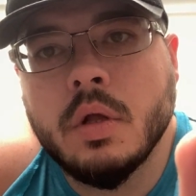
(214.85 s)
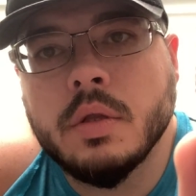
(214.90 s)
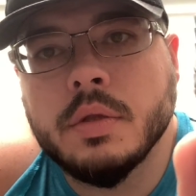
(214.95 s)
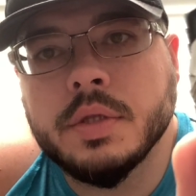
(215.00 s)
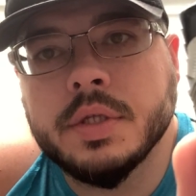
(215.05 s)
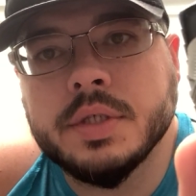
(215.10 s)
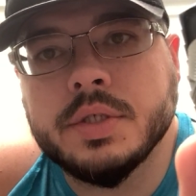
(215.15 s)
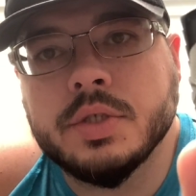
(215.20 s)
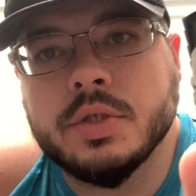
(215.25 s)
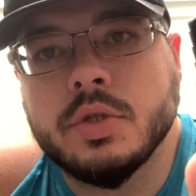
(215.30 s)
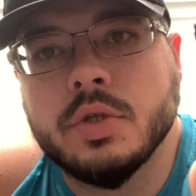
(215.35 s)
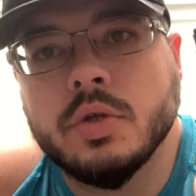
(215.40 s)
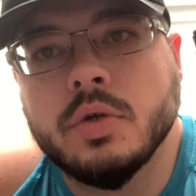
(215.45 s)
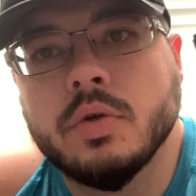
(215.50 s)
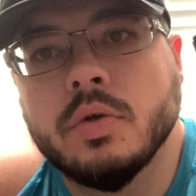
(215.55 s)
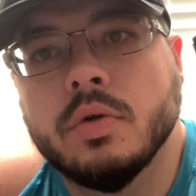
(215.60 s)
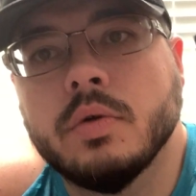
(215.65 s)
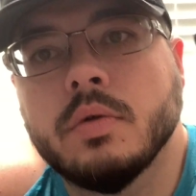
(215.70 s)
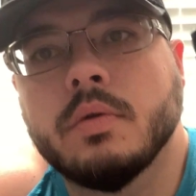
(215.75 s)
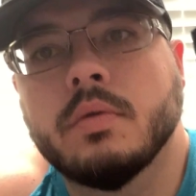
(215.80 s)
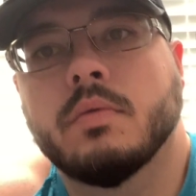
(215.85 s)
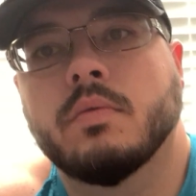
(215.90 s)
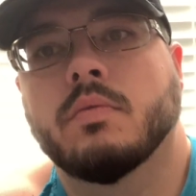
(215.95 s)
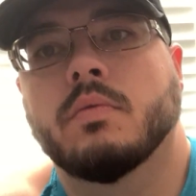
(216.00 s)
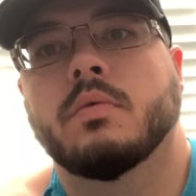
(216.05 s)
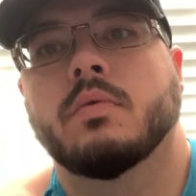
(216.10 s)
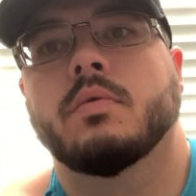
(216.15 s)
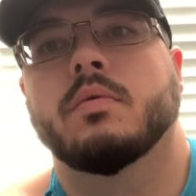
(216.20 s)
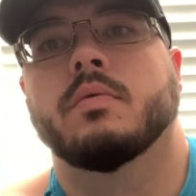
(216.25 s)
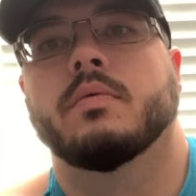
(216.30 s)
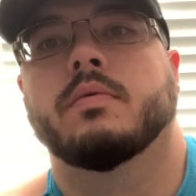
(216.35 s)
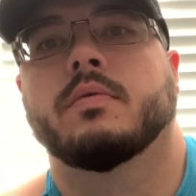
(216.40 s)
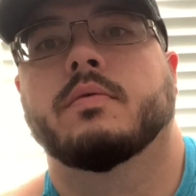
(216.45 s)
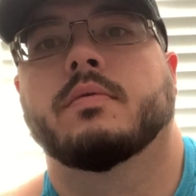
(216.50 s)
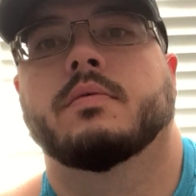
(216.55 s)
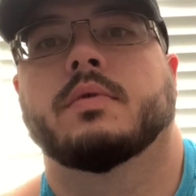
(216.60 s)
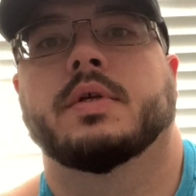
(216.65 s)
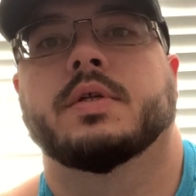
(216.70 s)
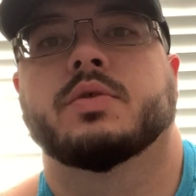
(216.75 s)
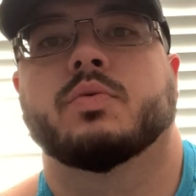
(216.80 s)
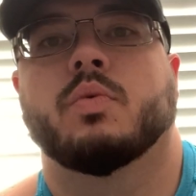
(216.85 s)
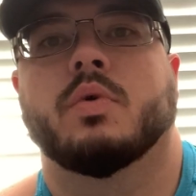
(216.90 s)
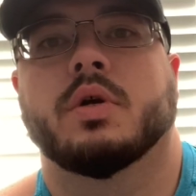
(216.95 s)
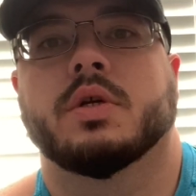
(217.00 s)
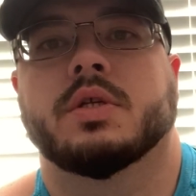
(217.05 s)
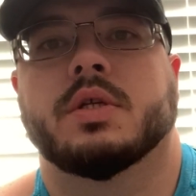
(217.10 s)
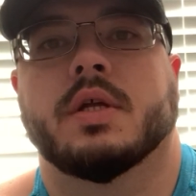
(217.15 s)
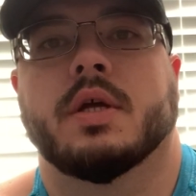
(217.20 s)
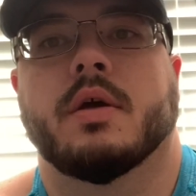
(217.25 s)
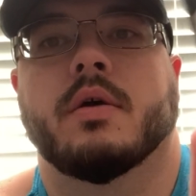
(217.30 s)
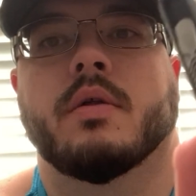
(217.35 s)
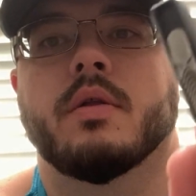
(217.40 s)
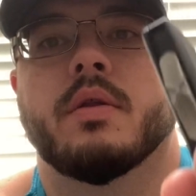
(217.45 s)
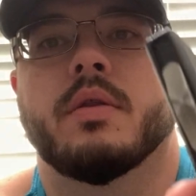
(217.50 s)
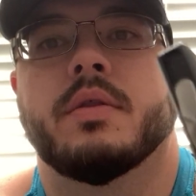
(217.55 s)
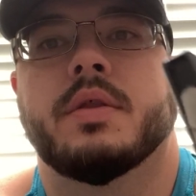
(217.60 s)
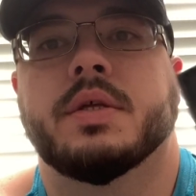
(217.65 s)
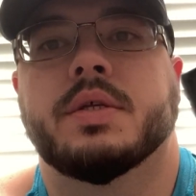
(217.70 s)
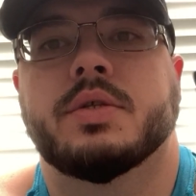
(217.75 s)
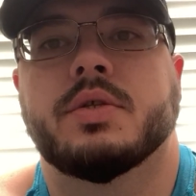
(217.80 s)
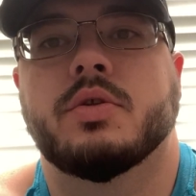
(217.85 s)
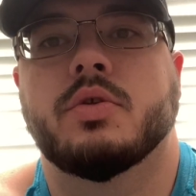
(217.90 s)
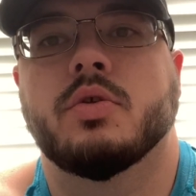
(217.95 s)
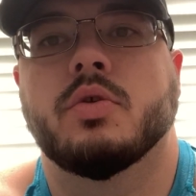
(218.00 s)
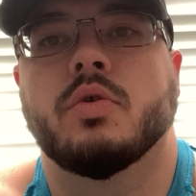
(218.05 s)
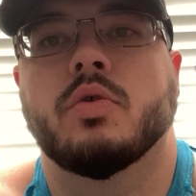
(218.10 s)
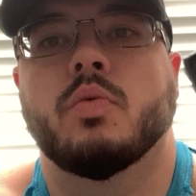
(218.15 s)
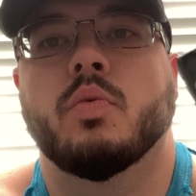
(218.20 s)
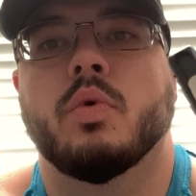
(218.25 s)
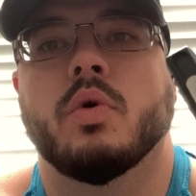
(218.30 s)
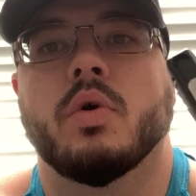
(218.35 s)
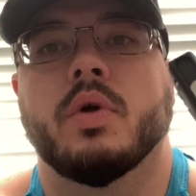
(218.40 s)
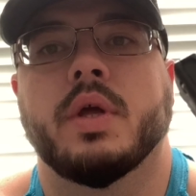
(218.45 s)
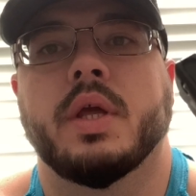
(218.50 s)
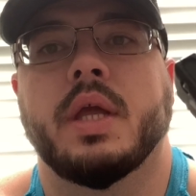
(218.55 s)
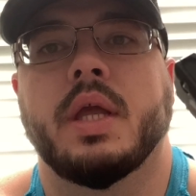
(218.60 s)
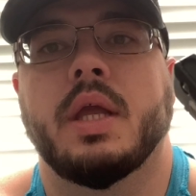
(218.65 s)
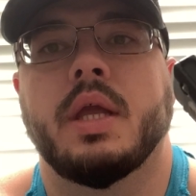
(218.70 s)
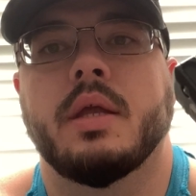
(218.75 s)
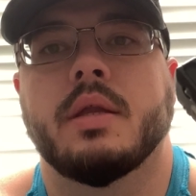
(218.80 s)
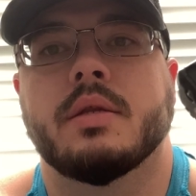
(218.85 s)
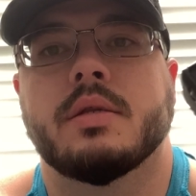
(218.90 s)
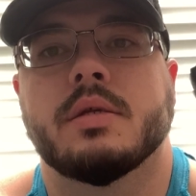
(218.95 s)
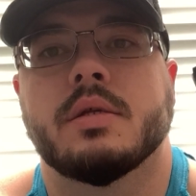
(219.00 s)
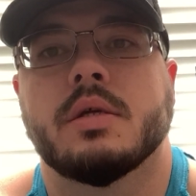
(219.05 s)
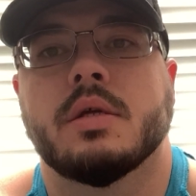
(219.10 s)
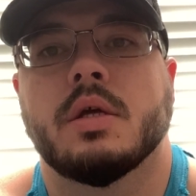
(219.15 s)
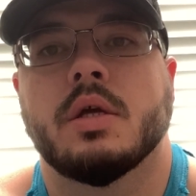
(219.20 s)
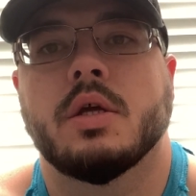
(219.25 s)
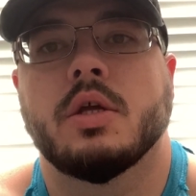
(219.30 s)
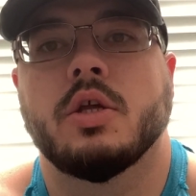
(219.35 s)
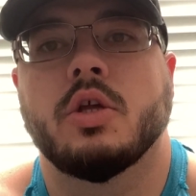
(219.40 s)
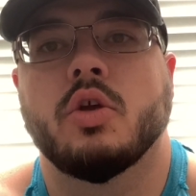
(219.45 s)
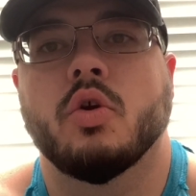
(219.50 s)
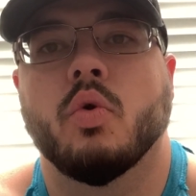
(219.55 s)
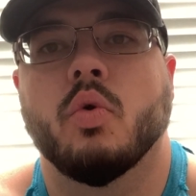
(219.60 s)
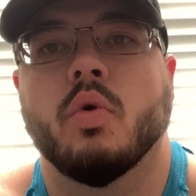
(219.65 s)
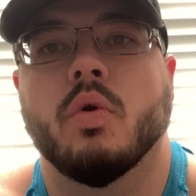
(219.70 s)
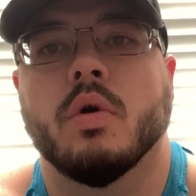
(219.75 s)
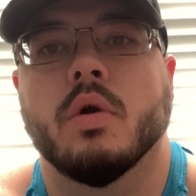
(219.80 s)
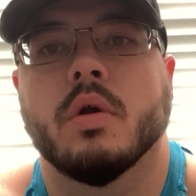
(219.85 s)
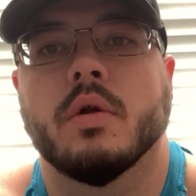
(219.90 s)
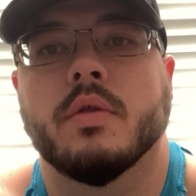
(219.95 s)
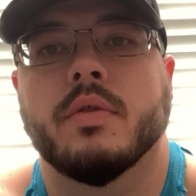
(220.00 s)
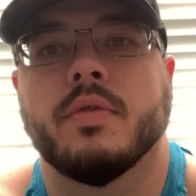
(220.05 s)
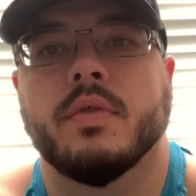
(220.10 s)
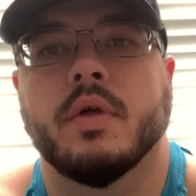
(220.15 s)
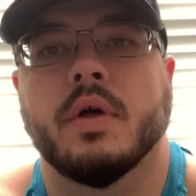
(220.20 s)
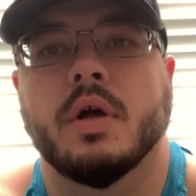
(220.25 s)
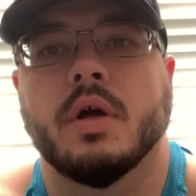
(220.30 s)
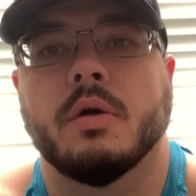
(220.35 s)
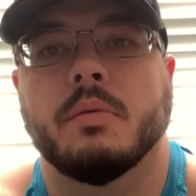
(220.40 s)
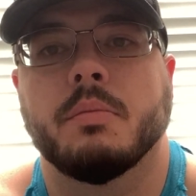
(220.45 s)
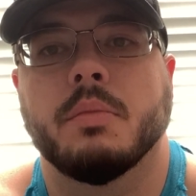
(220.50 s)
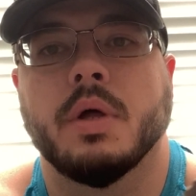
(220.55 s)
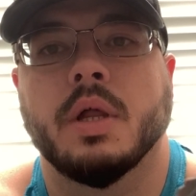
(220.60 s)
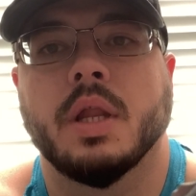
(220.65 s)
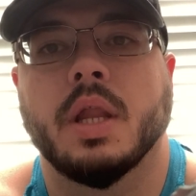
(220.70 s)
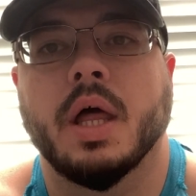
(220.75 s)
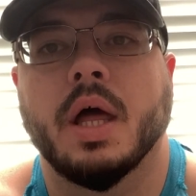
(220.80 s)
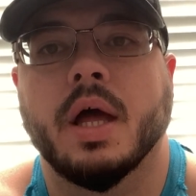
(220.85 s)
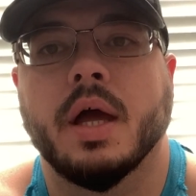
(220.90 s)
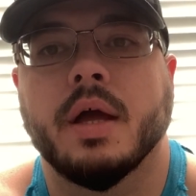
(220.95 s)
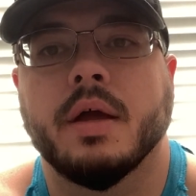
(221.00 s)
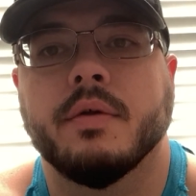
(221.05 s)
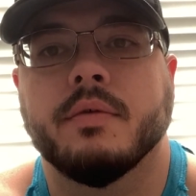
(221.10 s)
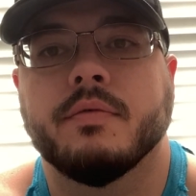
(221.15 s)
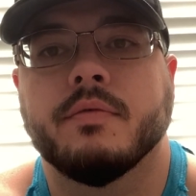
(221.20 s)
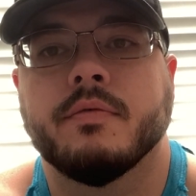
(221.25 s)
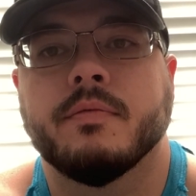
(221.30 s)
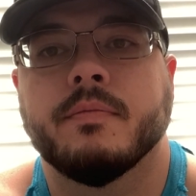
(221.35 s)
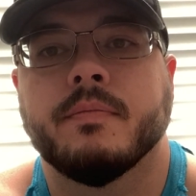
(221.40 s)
this dude, ooh, that's washed out. This dude will eat your thumb alive.